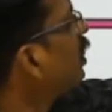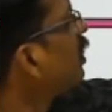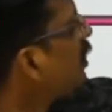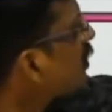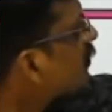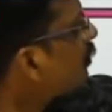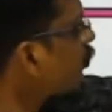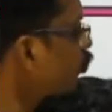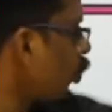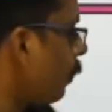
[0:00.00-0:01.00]
does the bus
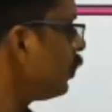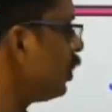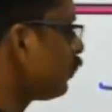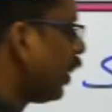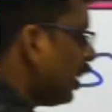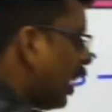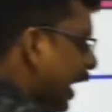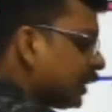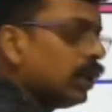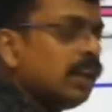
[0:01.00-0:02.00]
stop. This 1
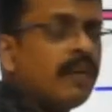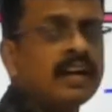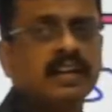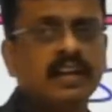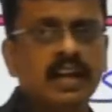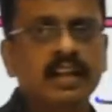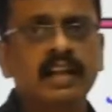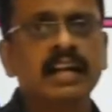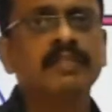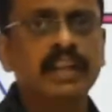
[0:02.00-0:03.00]
actually what
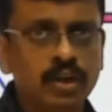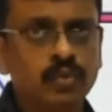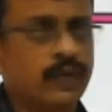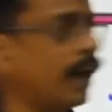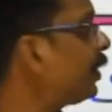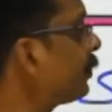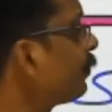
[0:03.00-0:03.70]
that we need to find,